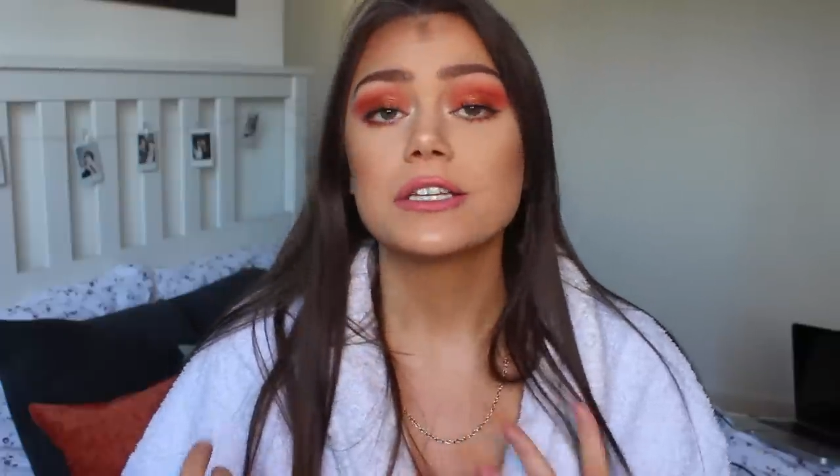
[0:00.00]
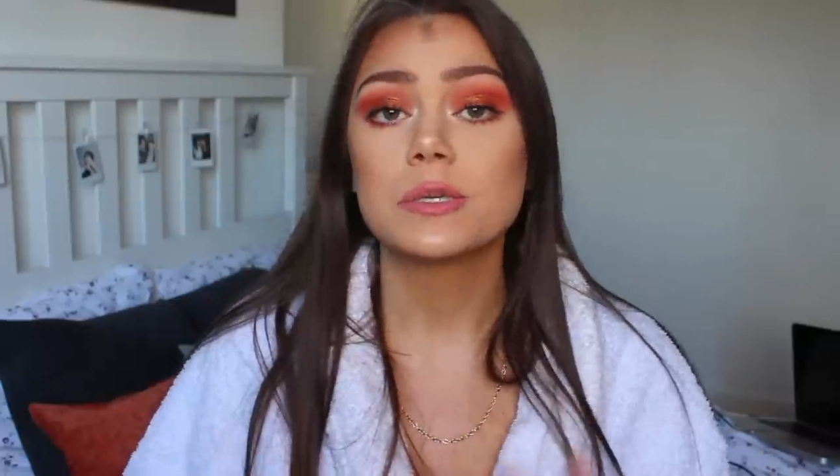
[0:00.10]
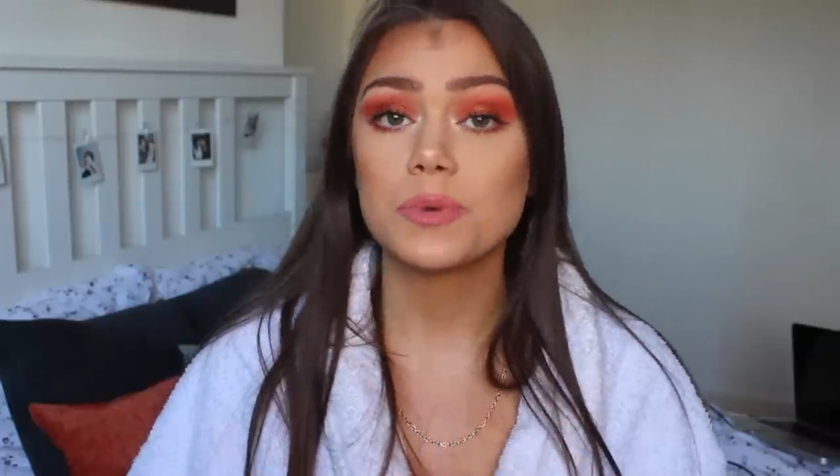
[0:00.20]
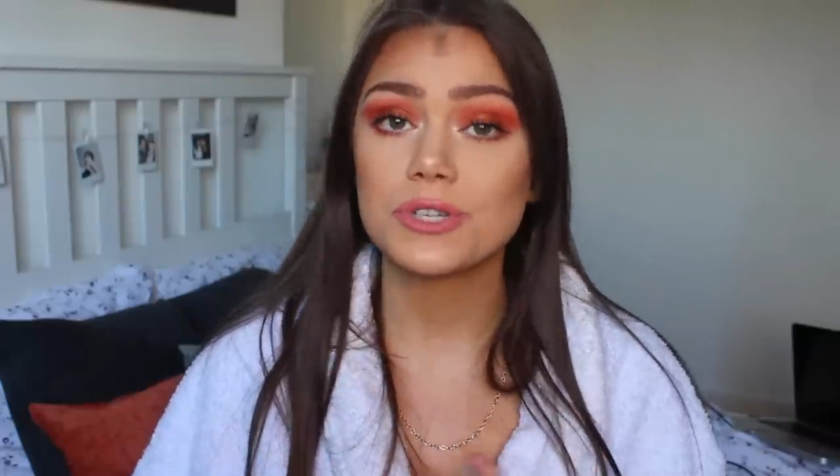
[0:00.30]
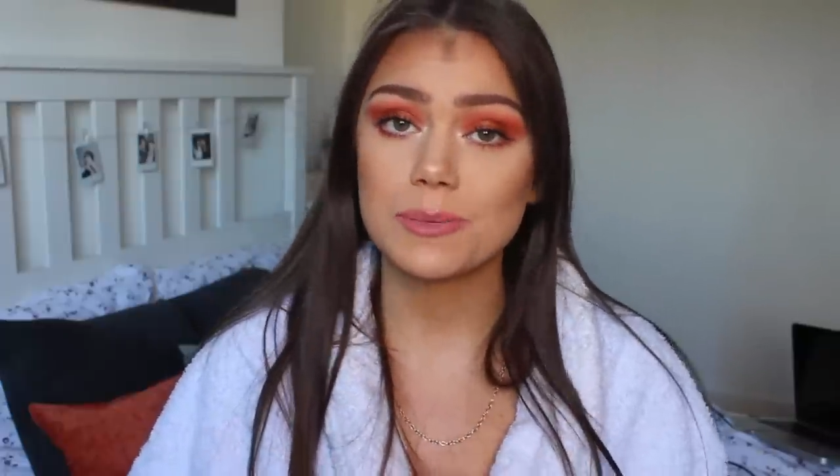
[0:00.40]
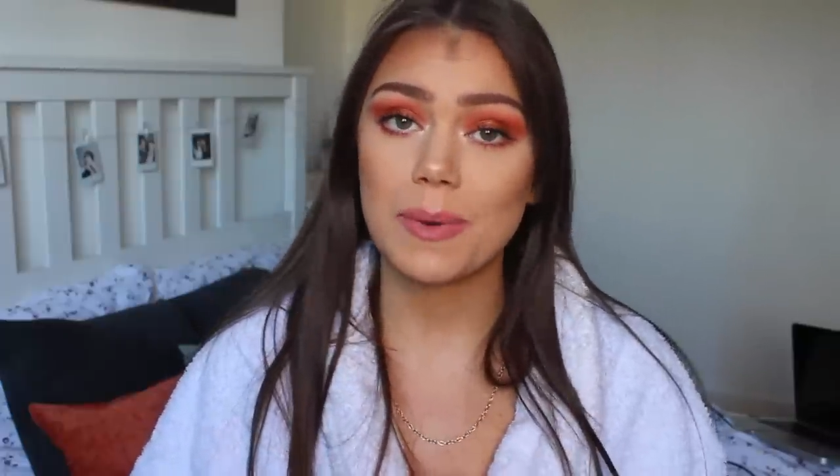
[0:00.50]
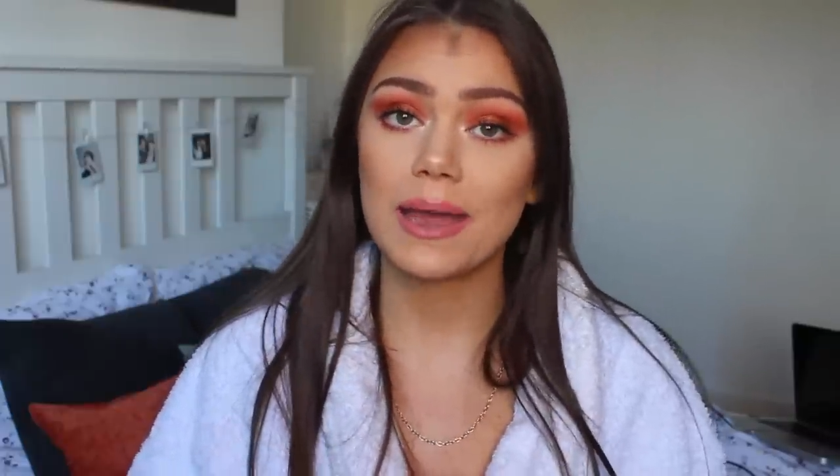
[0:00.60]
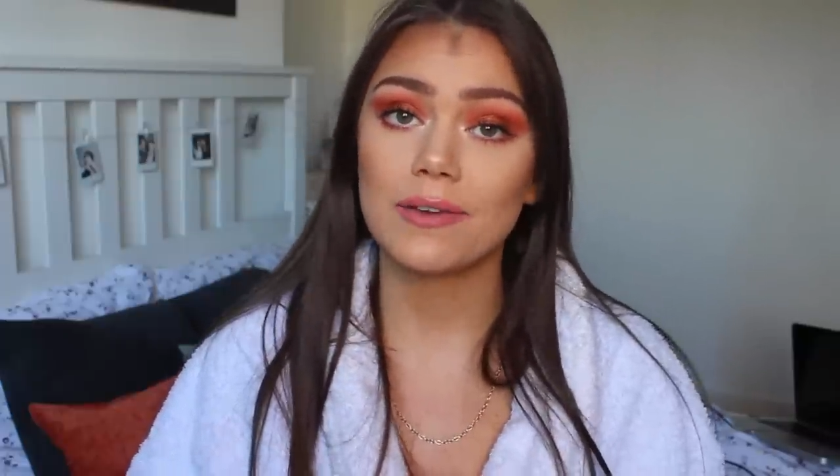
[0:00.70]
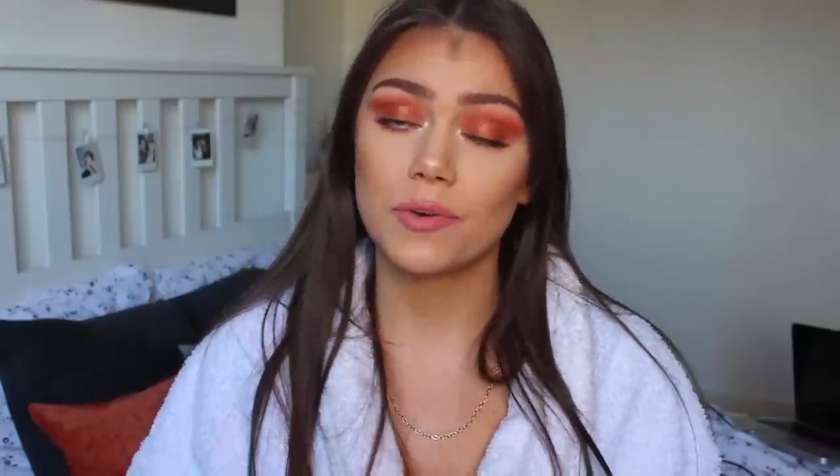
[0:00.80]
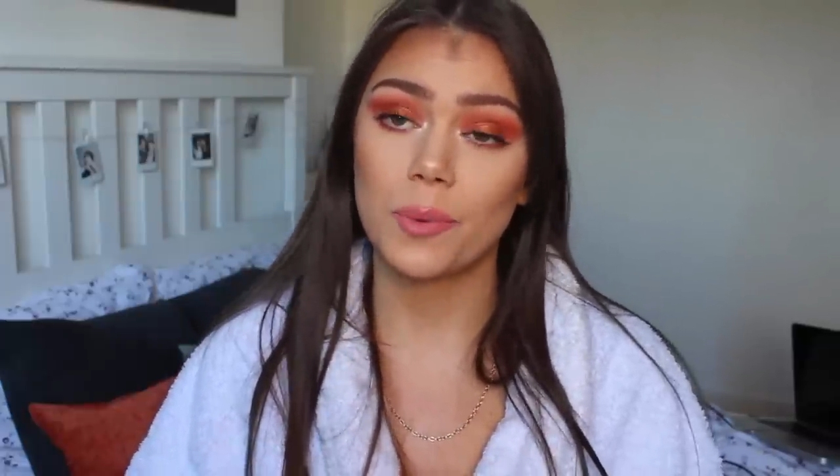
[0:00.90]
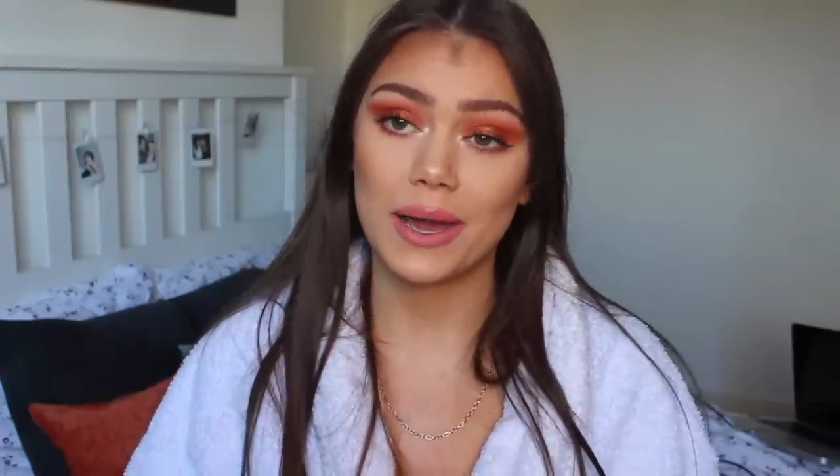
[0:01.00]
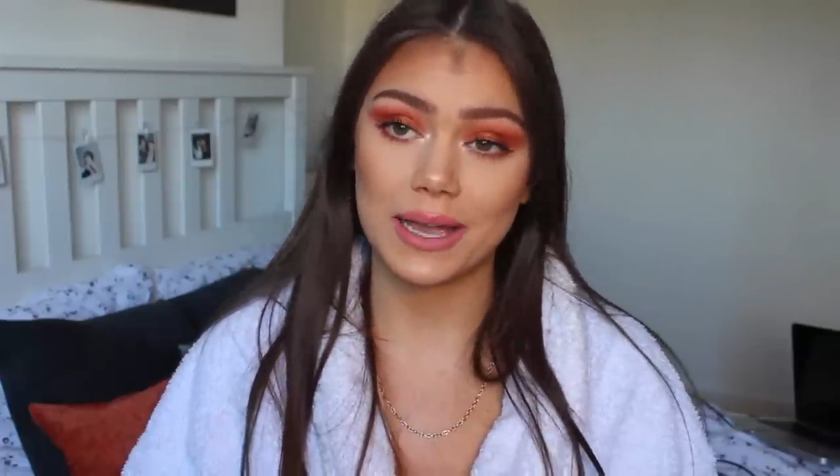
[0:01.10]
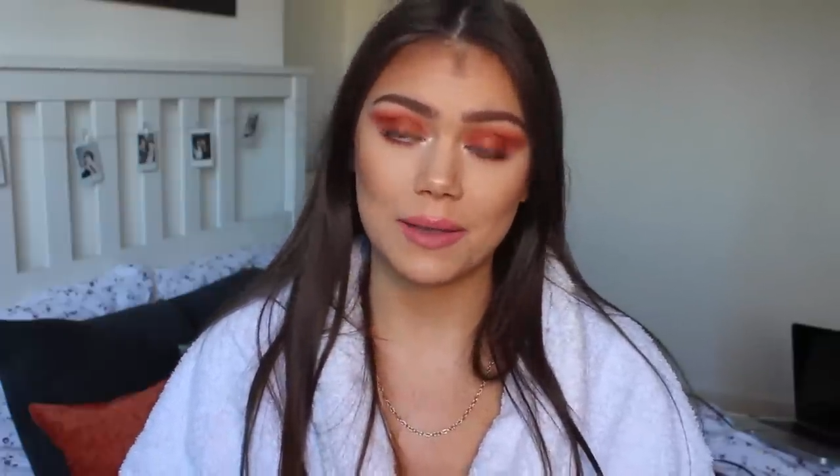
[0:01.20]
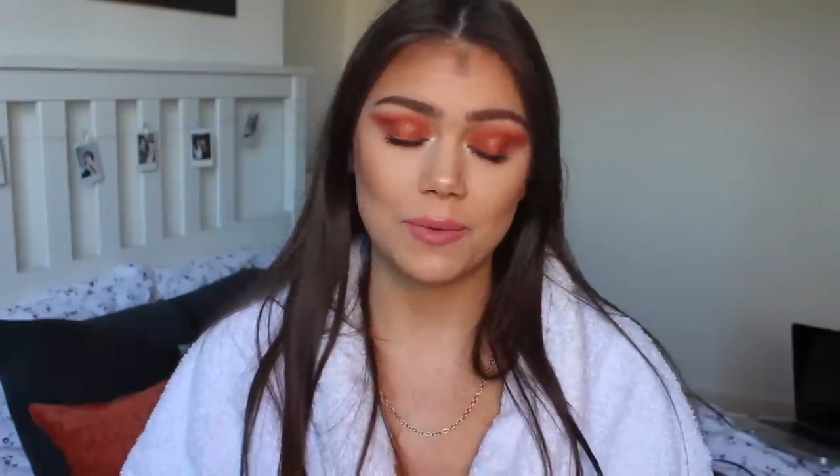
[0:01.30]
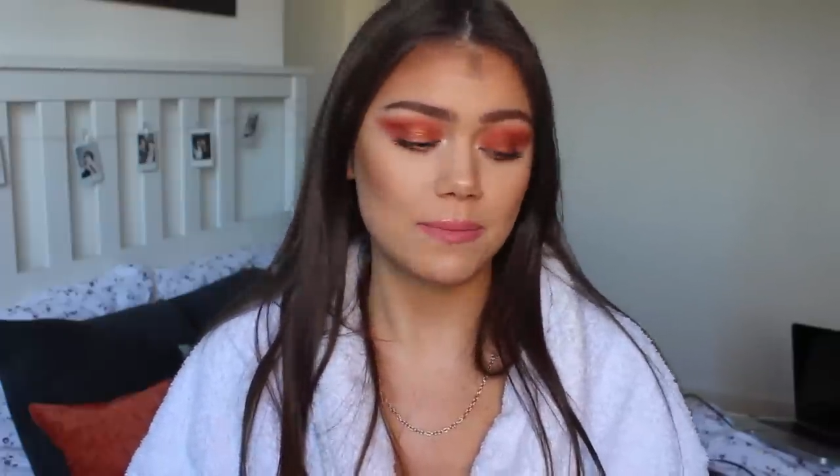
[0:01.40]
to Beauty Bay for
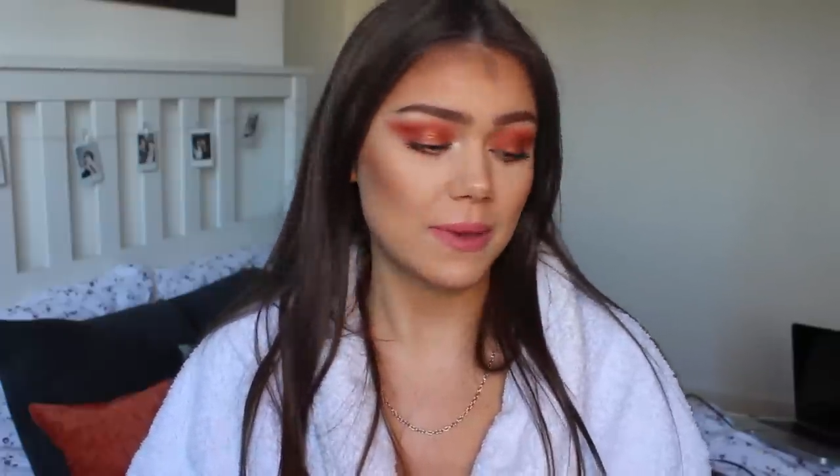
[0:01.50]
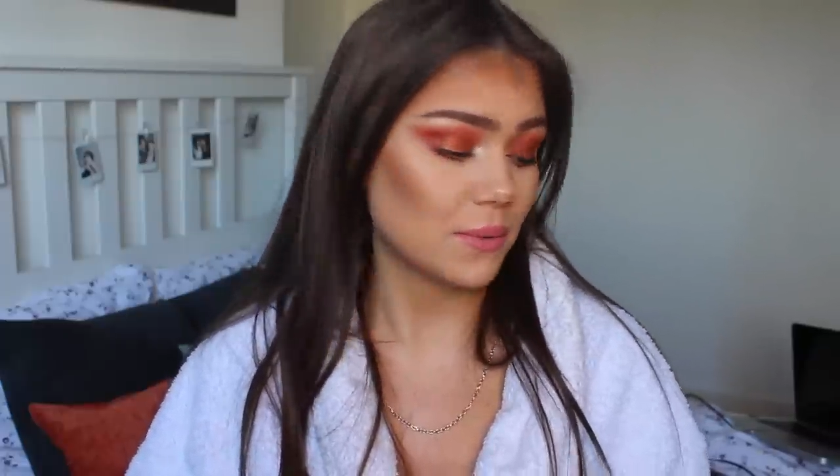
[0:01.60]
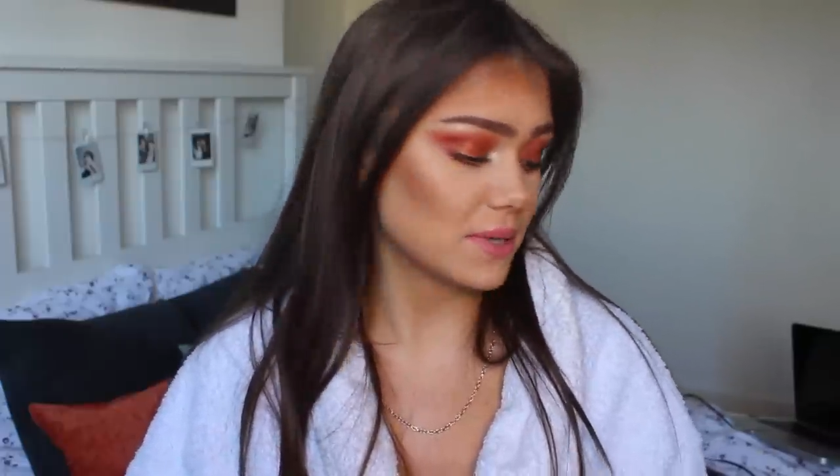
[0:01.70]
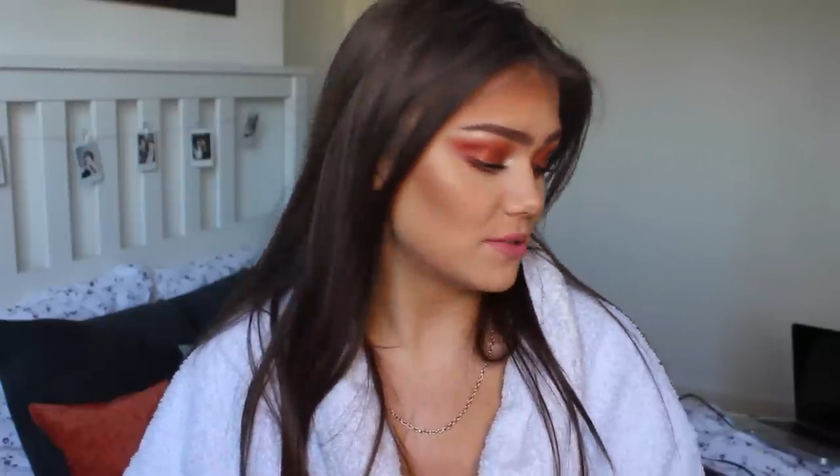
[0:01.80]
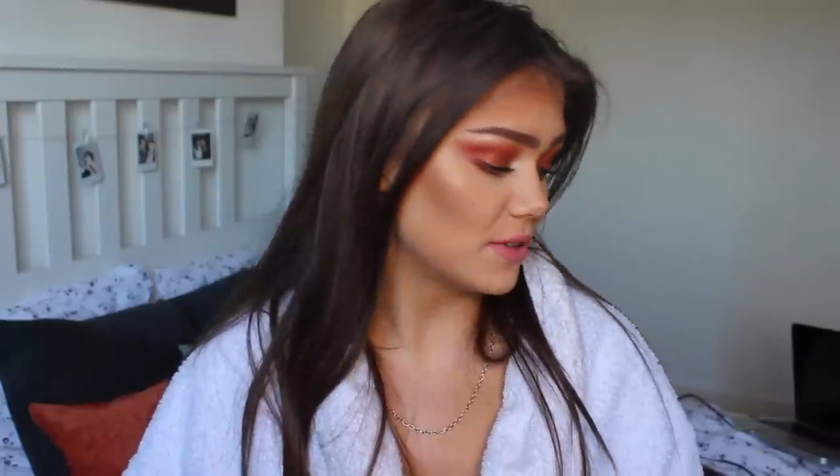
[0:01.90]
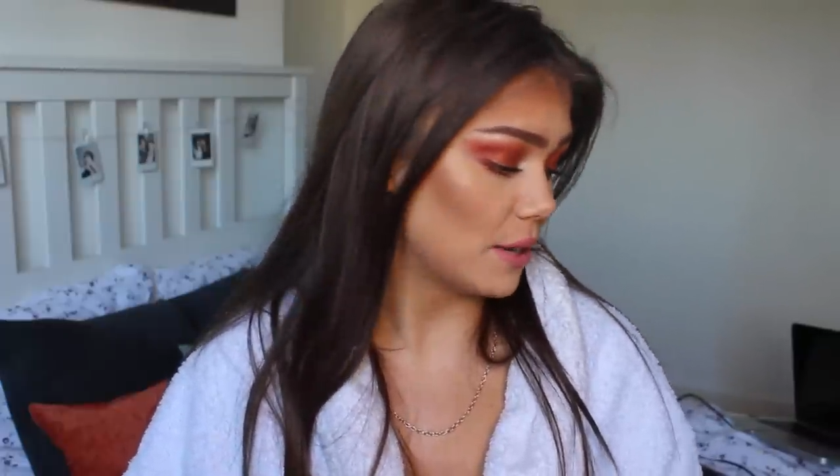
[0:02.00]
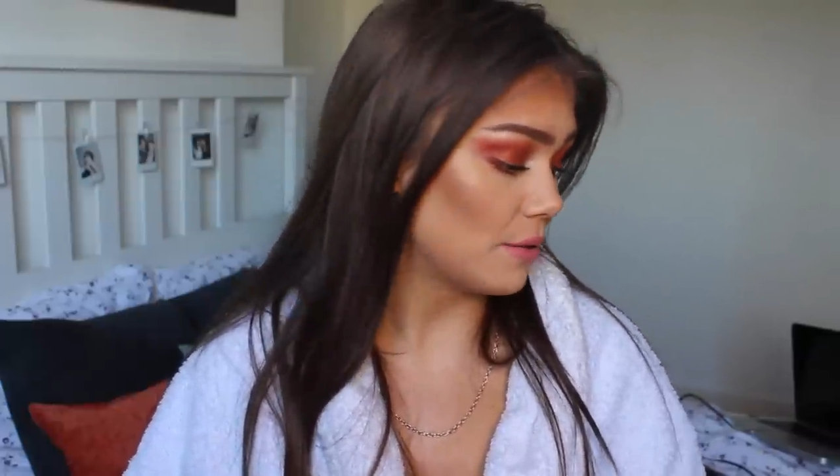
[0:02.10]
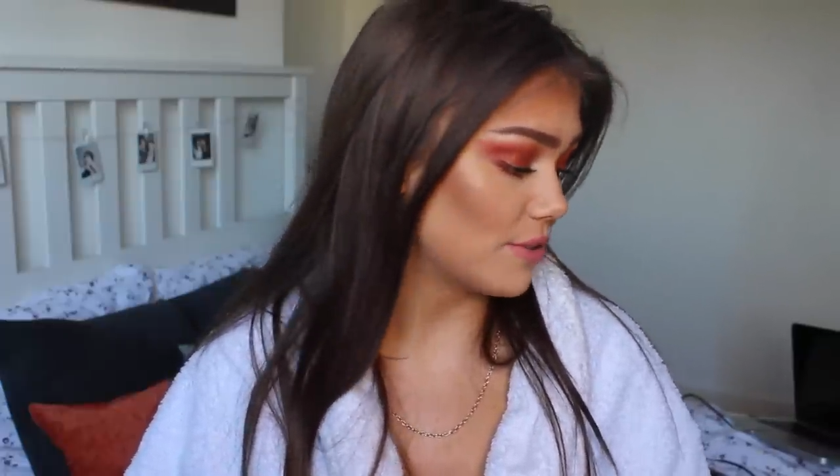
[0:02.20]
working with me on this video.